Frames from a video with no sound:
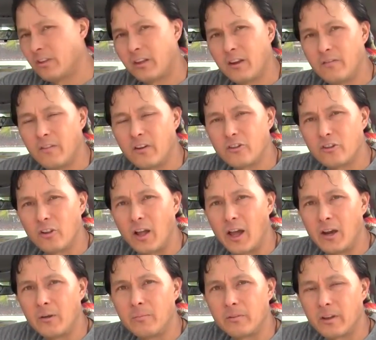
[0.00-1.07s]
of the conventional
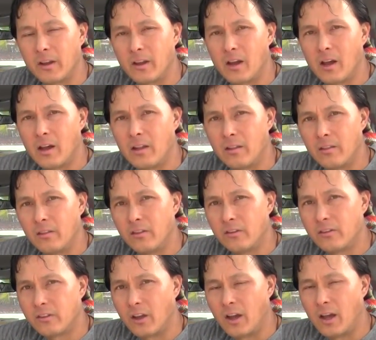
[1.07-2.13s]
items I got
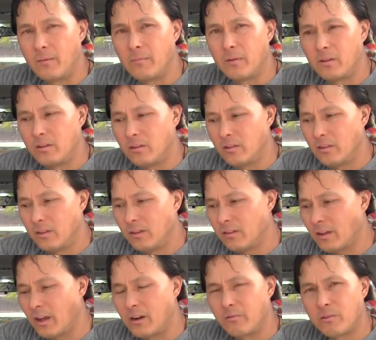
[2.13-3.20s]
this time, and
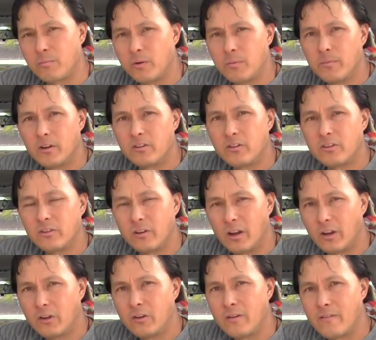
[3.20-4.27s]
these items pretty much
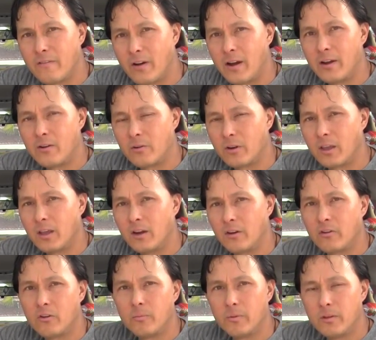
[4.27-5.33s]
I couldn't find
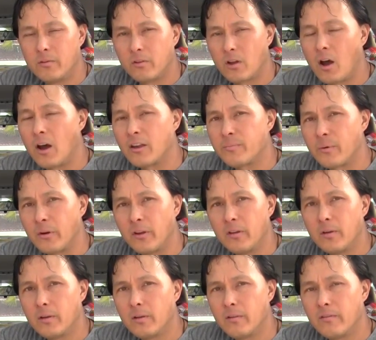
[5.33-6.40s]
organic, or it'd be cost
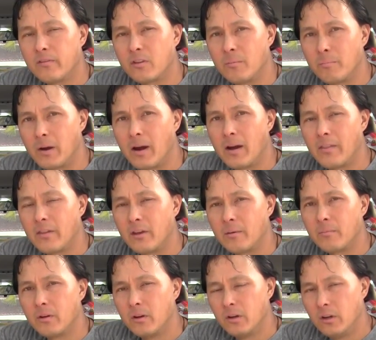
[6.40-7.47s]
prohibitive to buy
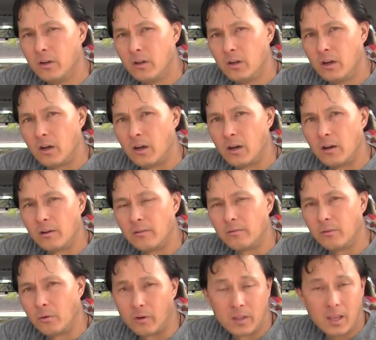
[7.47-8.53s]
them uh,
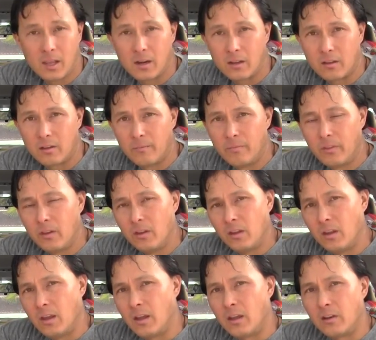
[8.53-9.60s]
organic.
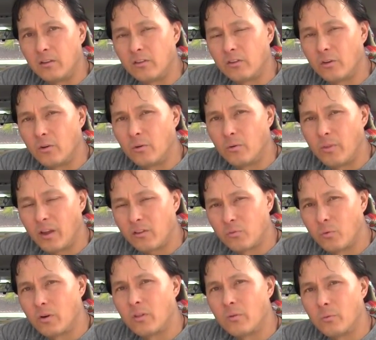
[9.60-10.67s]
And so
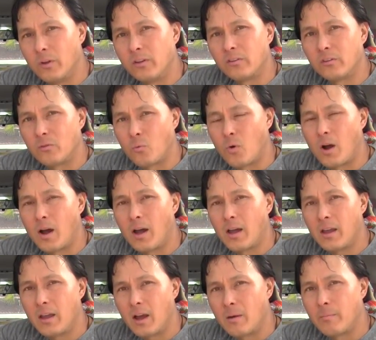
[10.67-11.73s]
that's one of the reasons
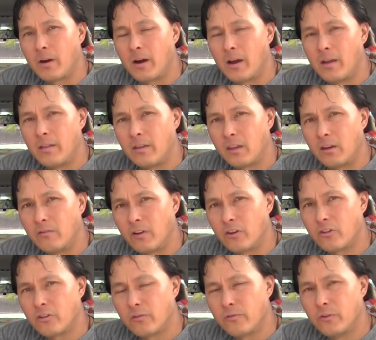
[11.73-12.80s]
why I buy the
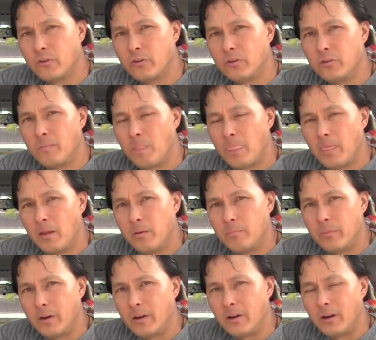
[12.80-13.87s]
conventional food.
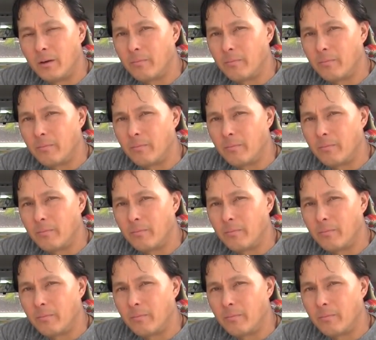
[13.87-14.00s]
But